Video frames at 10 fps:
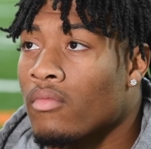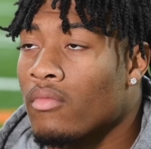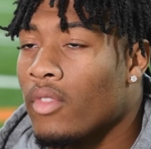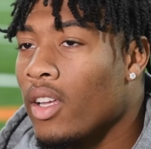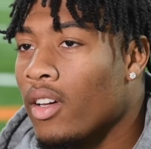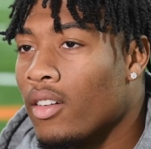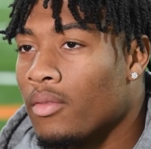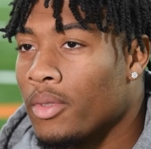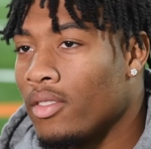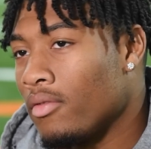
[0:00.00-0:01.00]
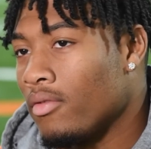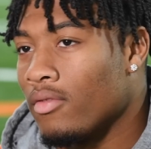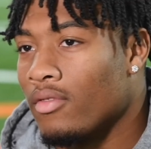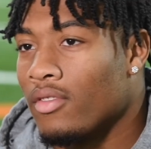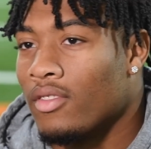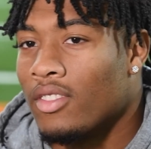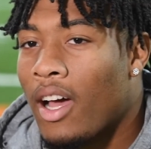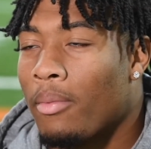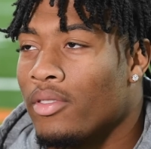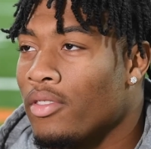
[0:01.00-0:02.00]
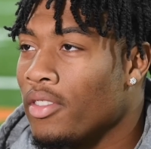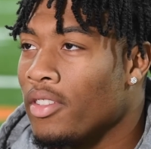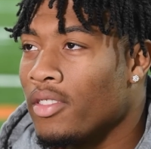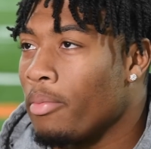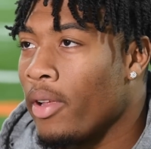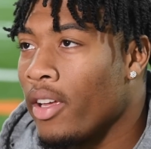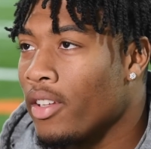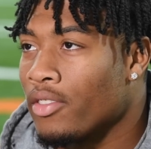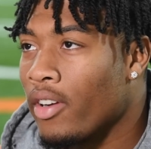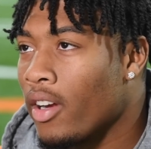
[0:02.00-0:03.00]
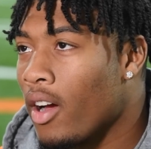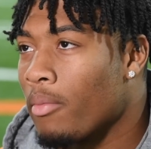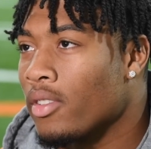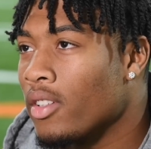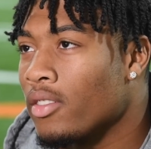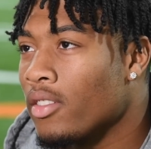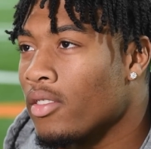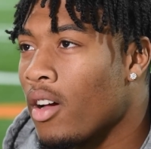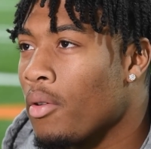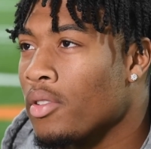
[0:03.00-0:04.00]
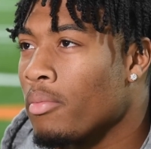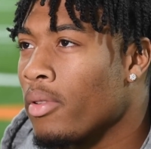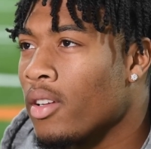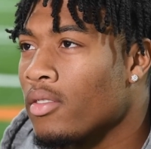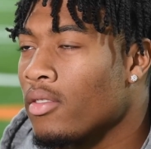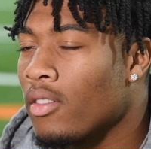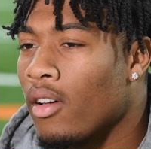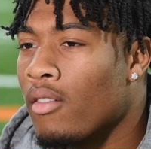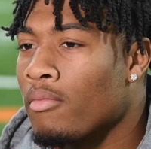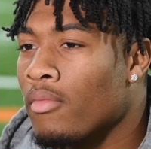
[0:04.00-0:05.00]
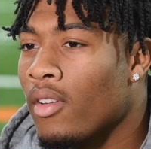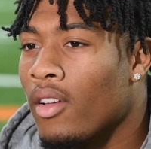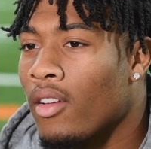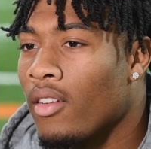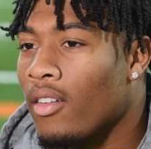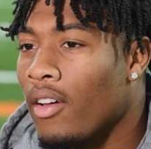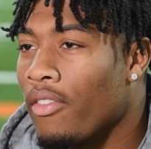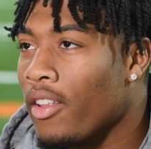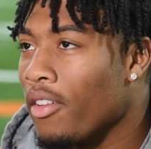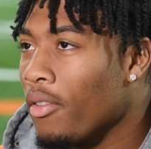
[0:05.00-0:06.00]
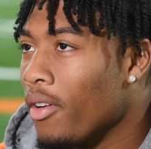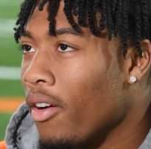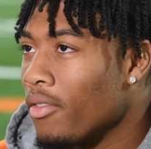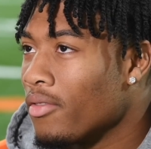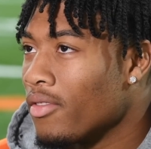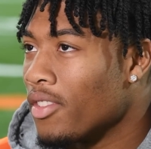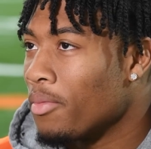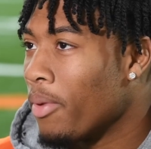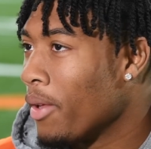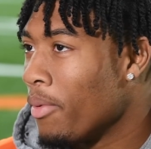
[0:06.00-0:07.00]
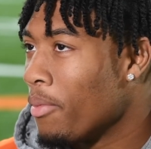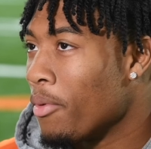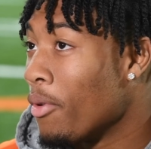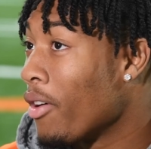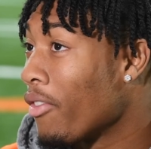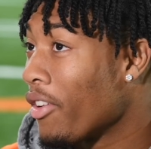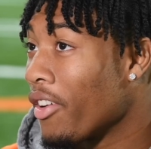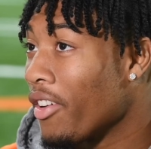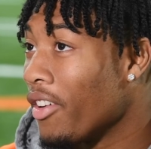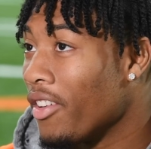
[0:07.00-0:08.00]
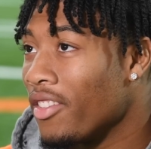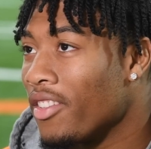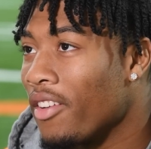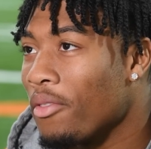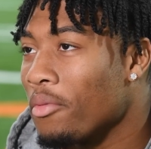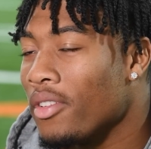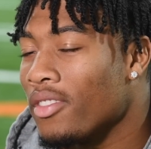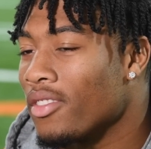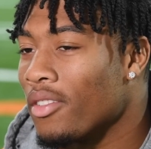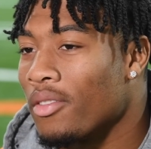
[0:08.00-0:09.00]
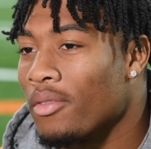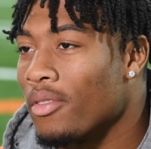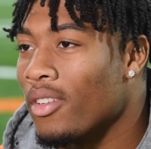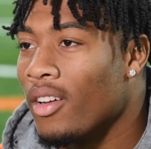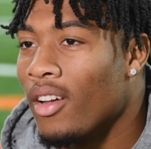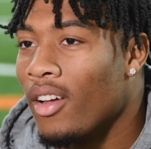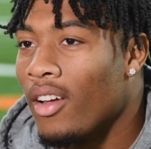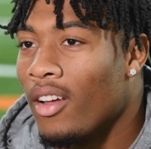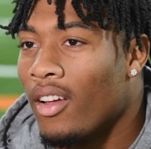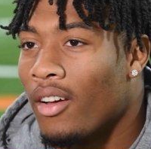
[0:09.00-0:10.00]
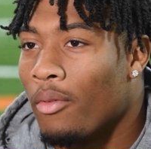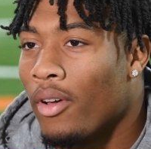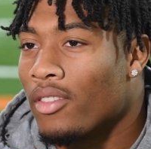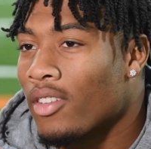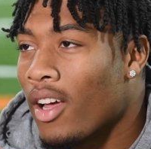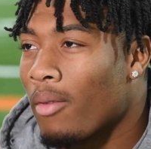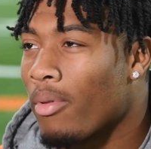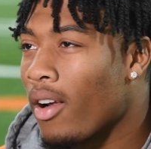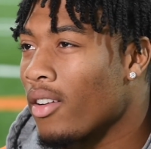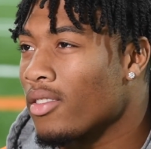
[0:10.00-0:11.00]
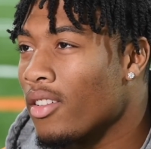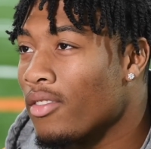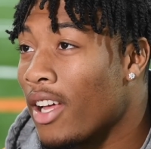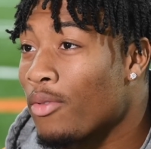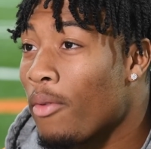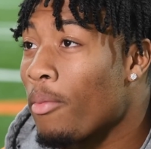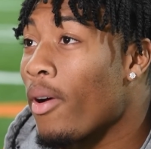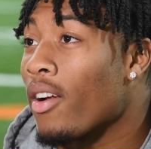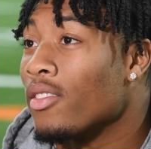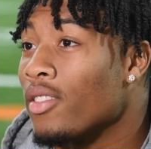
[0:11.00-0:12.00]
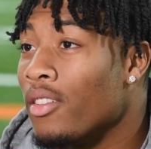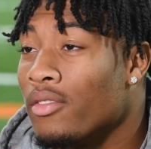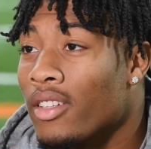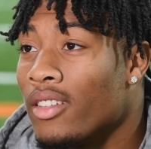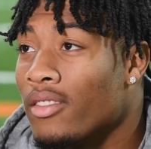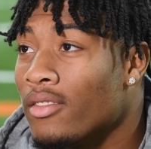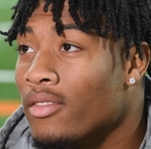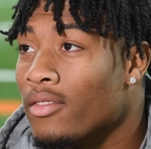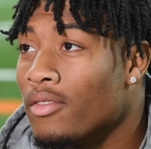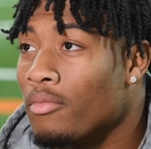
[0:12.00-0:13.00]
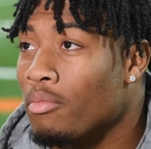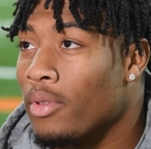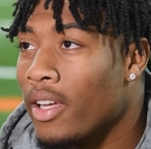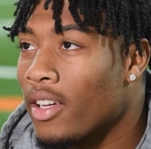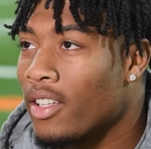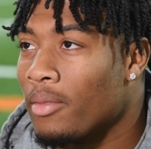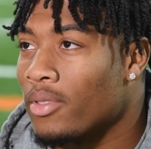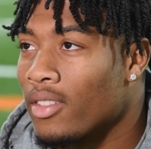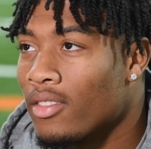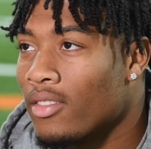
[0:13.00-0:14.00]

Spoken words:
Yeah, I mean, the opportunity just to play against great competition is always a plus. I feel like you don't want to just play people who aren't very good each and every week. So we also kind of pride ourselves. That's why we pride ourselves in playing Clemson.